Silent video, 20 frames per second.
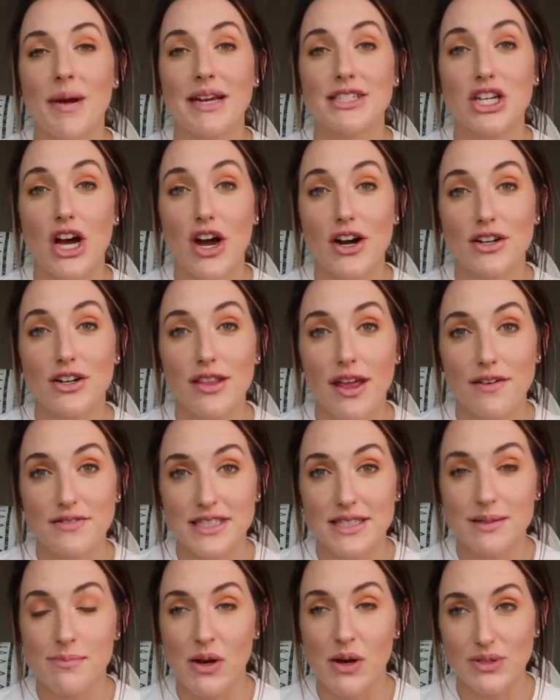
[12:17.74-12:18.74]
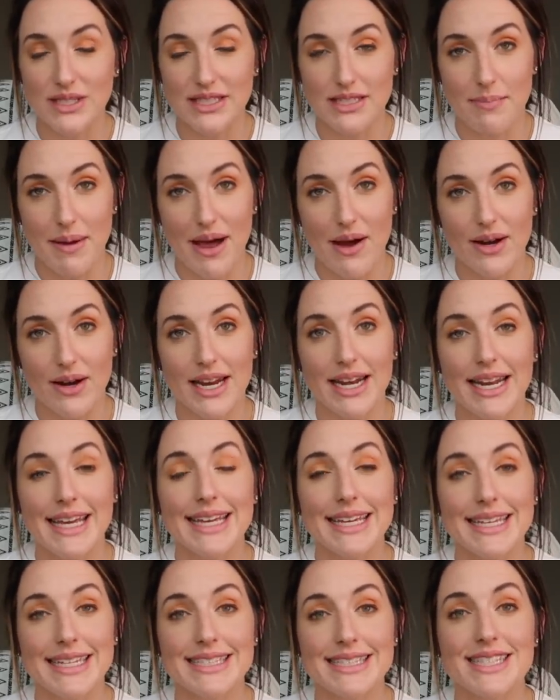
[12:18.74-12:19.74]
my daughter loves the most about it
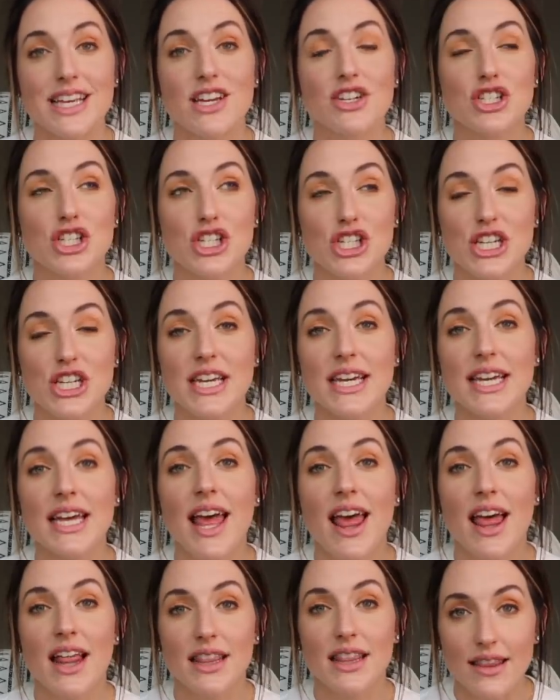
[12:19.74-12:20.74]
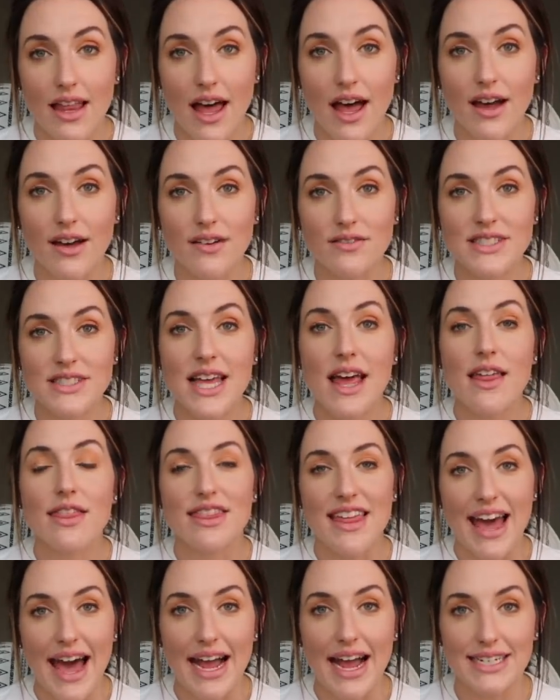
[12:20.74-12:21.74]
is she loves
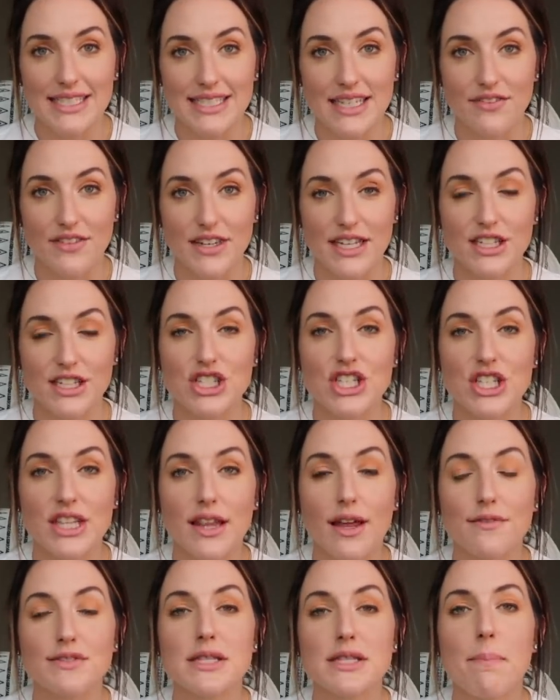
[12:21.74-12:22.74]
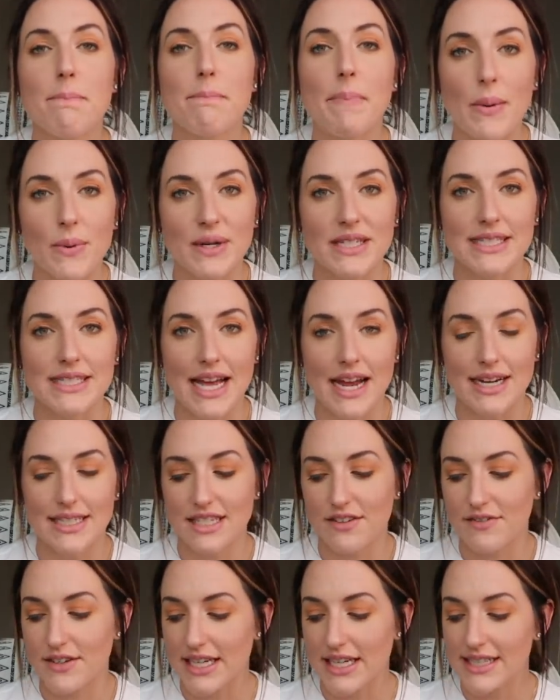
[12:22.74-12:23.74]
the activities. She loves the bonus
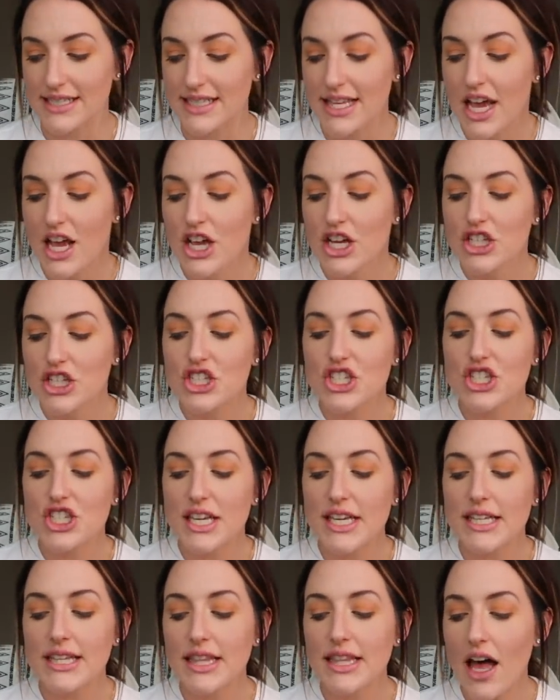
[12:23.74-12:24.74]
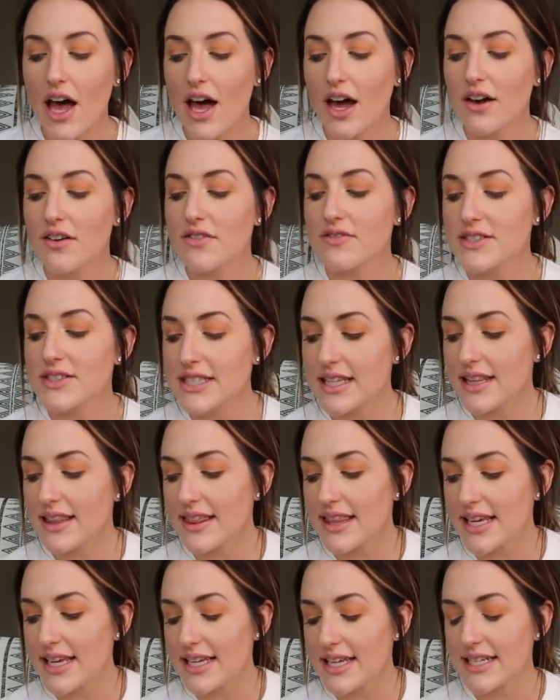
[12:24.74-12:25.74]
activities. She loves
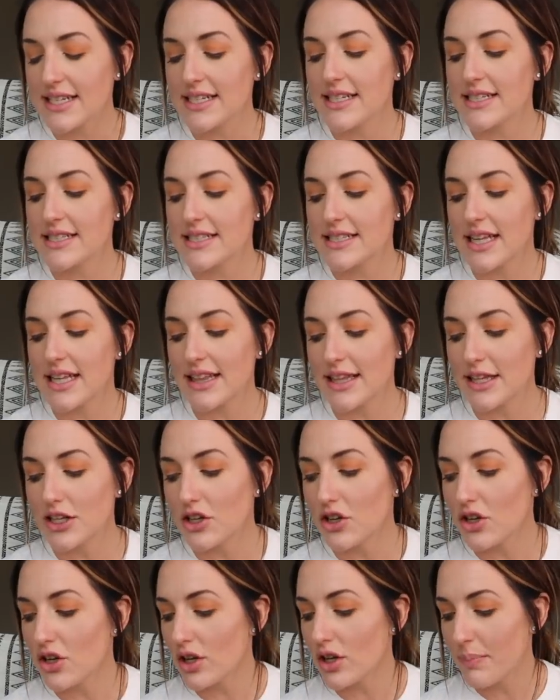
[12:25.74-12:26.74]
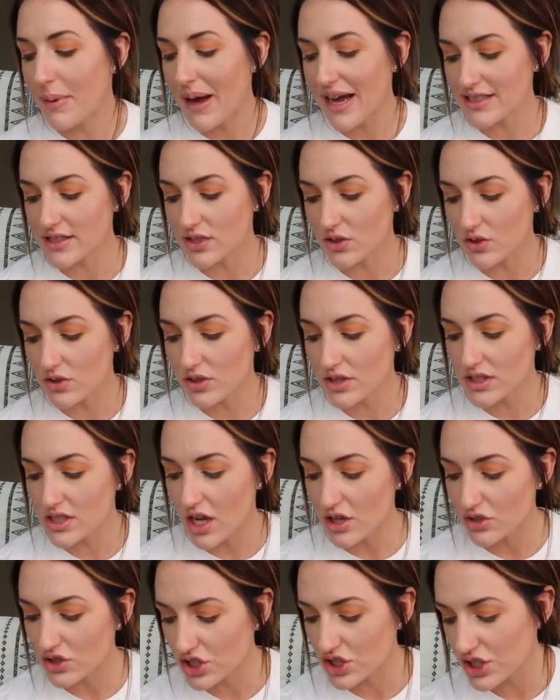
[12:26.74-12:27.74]
these little puzzles.
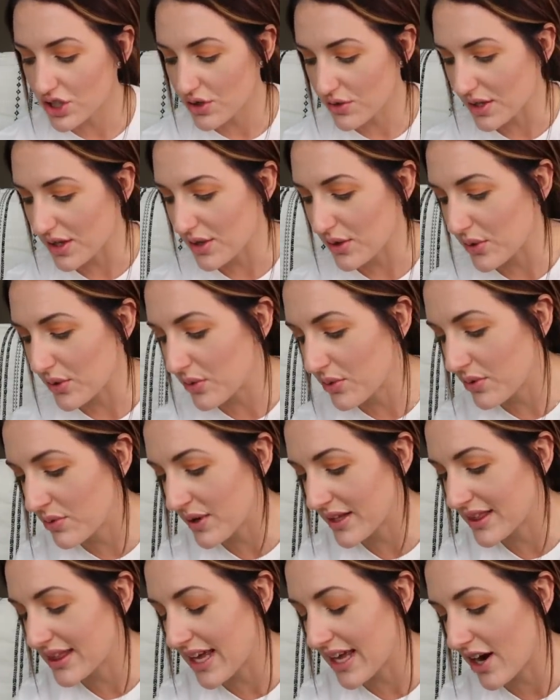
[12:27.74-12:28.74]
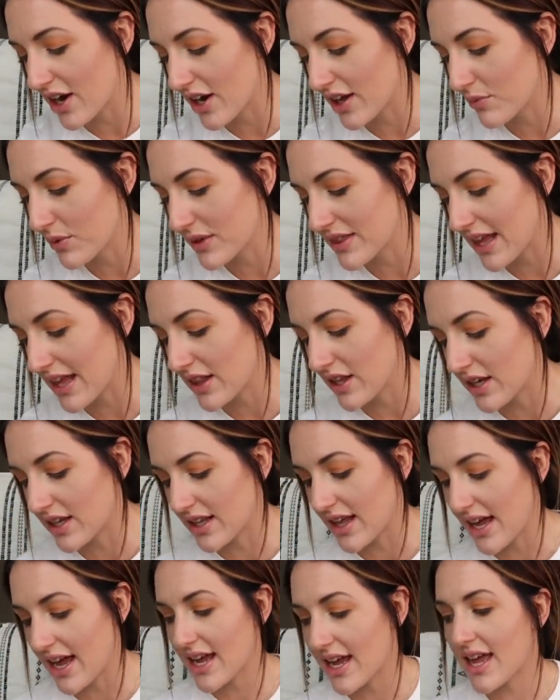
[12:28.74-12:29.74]
I'll show you what they're what they look
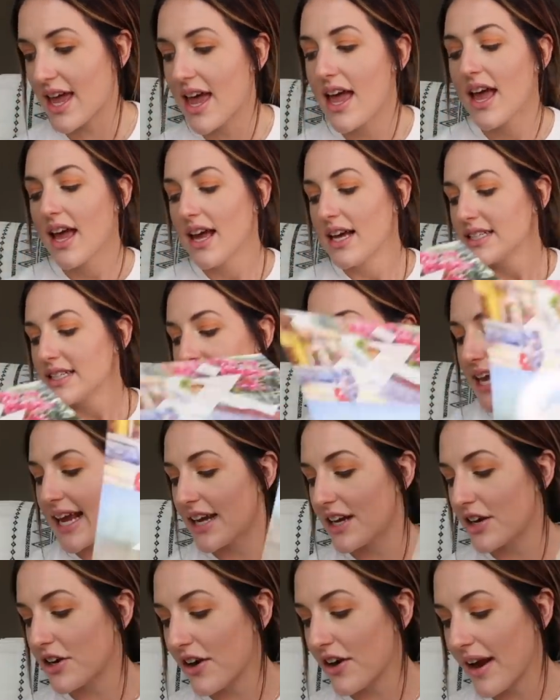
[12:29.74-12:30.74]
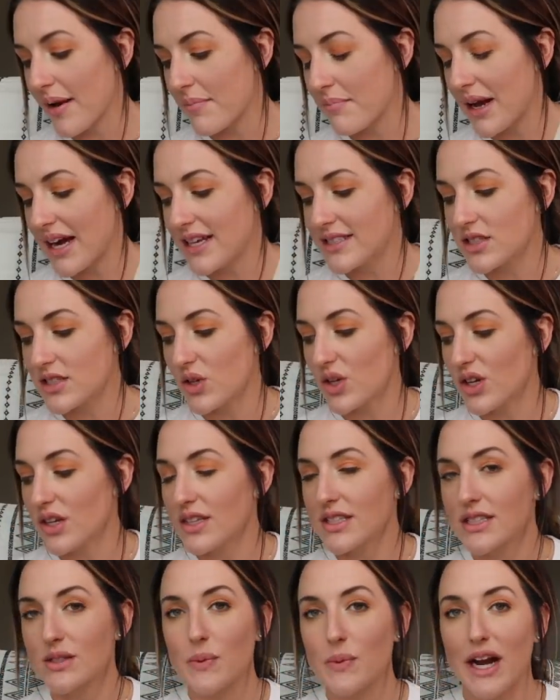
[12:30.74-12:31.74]
like. Tanagram
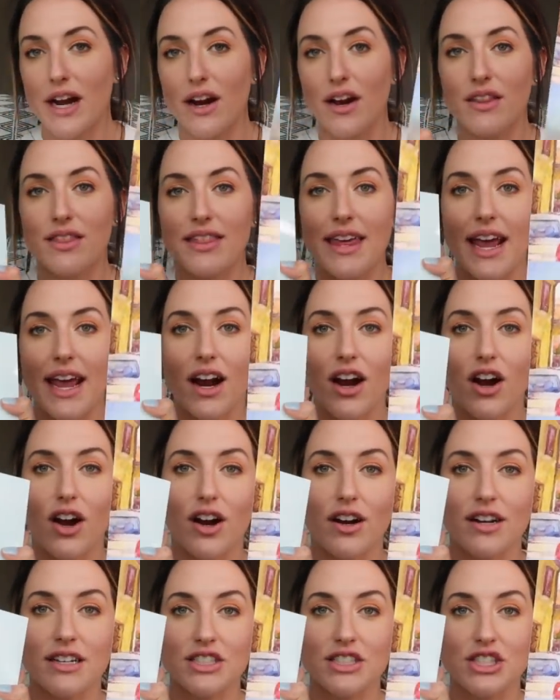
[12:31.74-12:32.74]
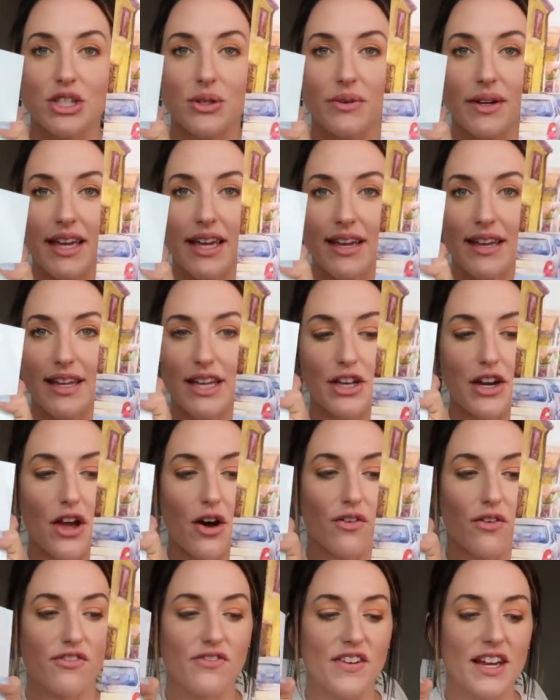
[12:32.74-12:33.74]
puzzles where they're doing, you
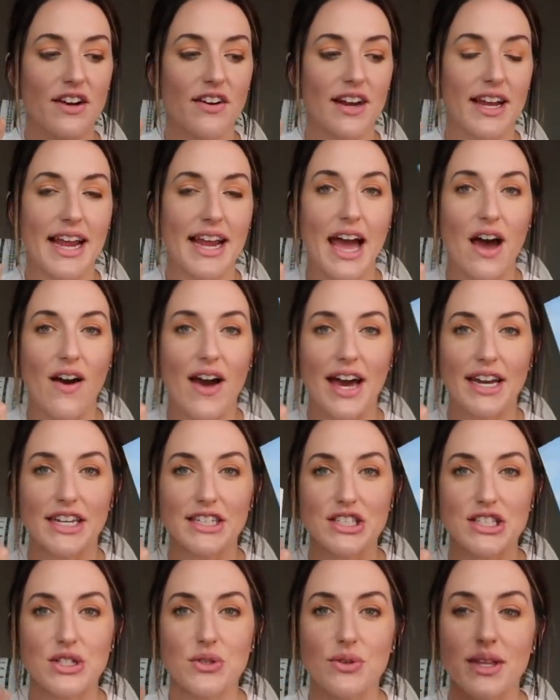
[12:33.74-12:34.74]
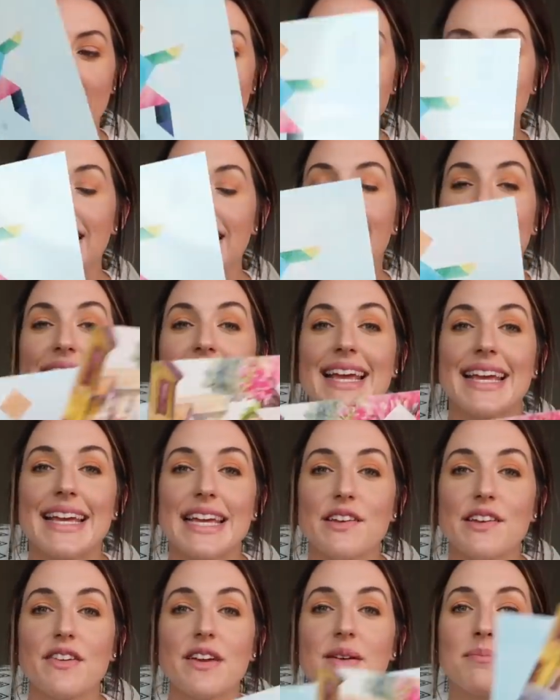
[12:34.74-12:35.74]
know, figuring out how to do this.
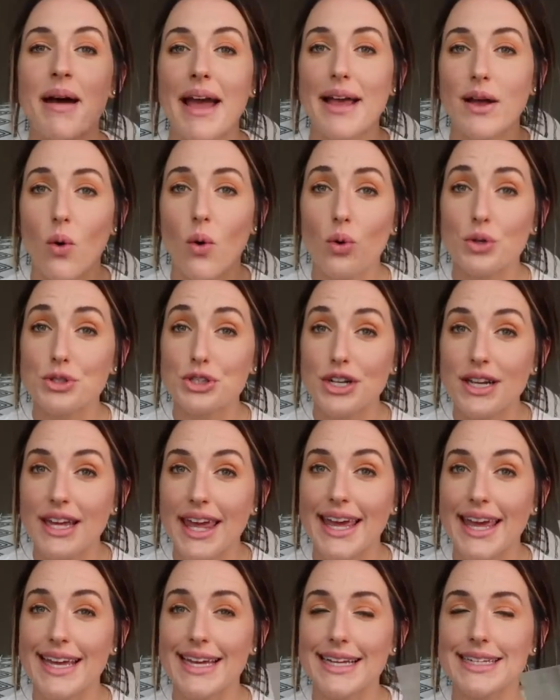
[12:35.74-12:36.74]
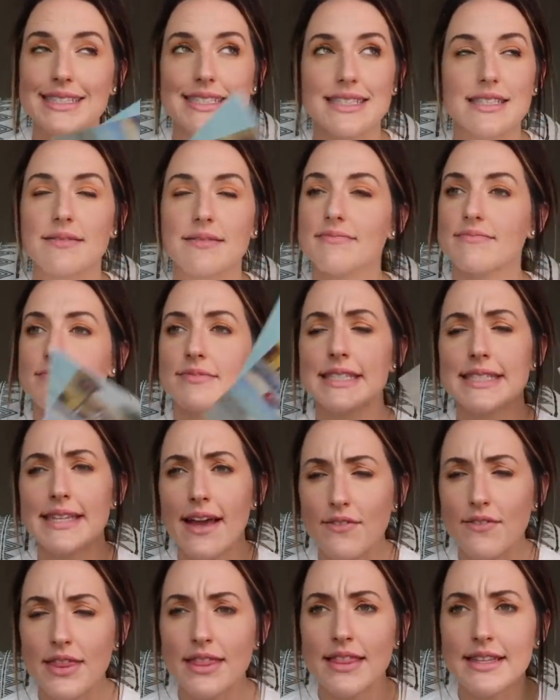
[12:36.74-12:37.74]
Even my older kids,
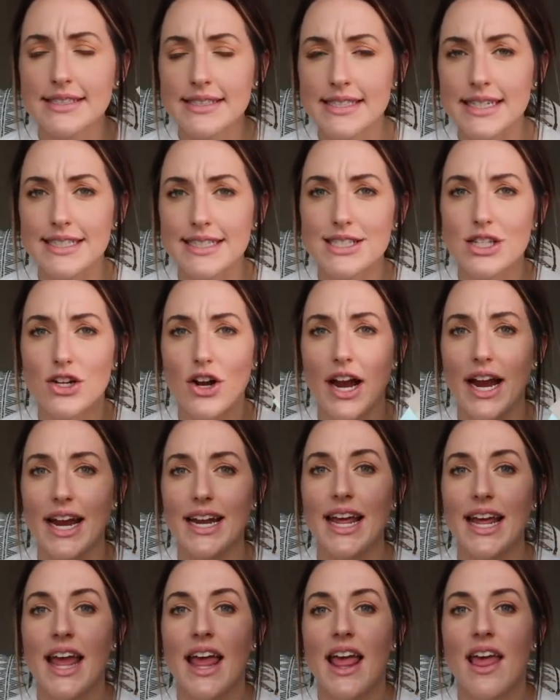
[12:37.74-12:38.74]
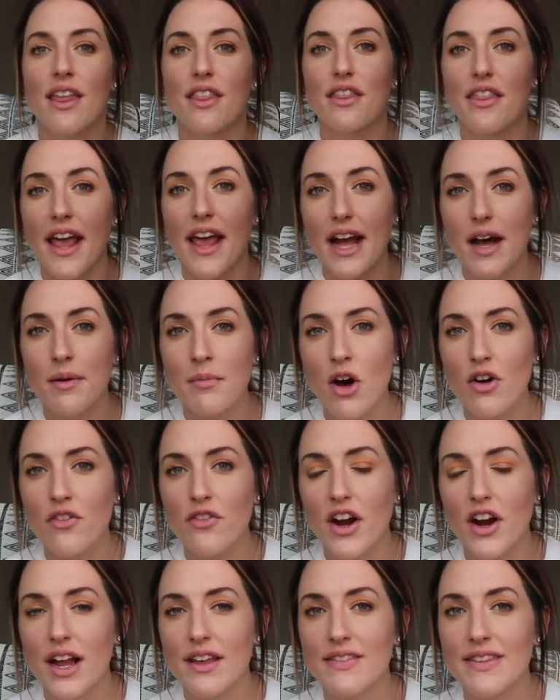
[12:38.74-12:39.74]
seventh and sixth grade, they come
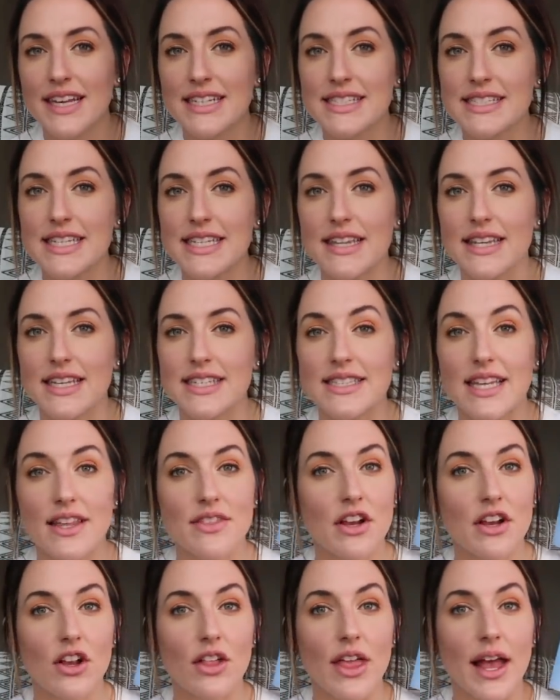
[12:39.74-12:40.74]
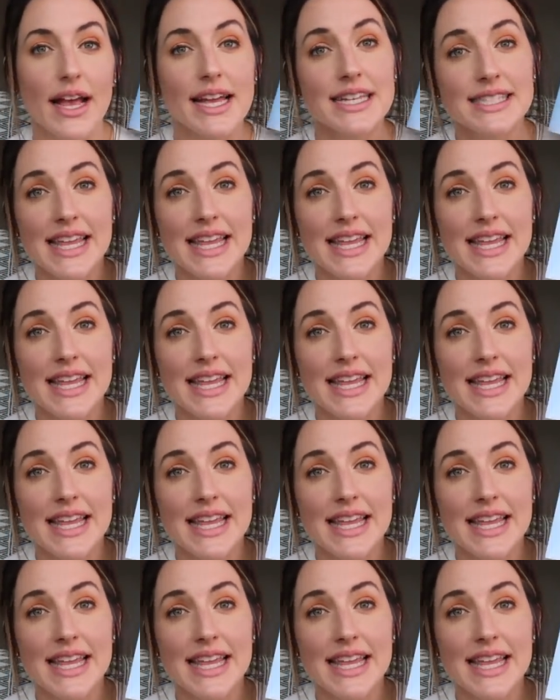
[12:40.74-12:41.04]
over and they see these and they're like, is